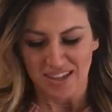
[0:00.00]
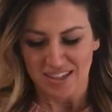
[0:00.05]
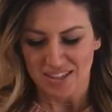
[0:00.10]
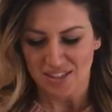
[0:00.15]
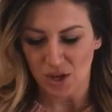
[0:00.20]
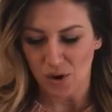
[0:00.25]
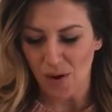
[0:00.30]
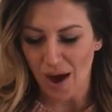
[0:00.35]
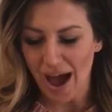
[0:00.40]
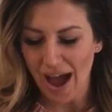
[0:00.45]

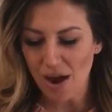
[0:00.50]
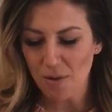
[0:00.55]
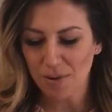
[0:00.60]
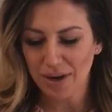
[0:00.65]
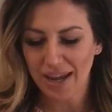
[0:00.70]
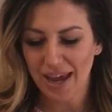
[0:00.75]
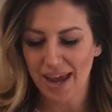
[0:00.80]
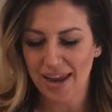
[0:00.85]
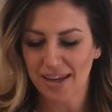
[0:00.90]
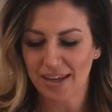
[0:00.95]
So I
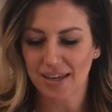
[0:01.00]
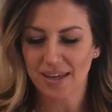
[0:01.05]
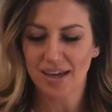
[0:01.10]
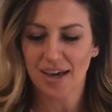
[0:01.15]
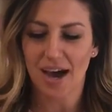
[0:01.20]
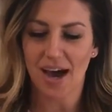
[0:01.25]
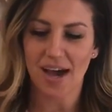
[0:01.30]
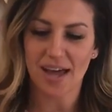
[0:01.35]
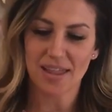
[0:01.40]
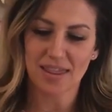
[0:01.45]
went ahead and
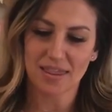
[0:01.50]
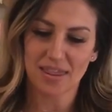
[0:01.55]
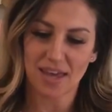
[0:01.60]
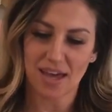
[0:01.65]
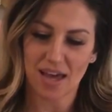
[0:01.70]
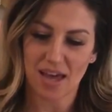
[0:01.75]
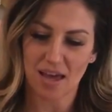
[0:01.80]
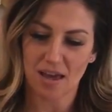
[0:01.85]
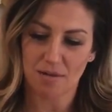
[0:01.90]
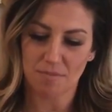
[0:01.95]
cut
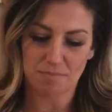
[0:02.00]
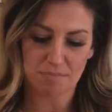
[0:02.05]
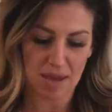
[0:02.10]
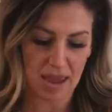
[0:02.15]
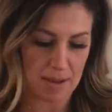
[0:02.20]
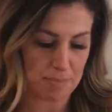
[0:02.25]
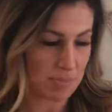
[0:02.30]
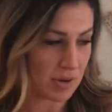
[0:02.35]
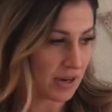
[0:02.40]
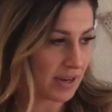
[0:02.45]
the
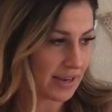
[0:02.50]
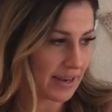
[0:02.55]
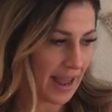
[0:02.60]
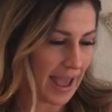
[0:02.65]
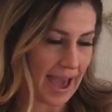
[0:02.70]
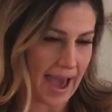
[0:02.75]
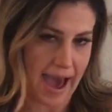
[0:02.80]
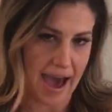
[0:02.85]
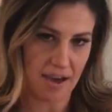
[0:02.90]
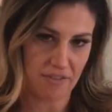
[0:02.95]
paper in
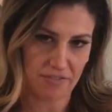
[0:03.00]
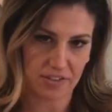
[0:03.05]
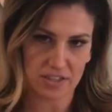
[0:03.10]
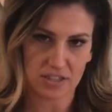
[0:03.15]
half.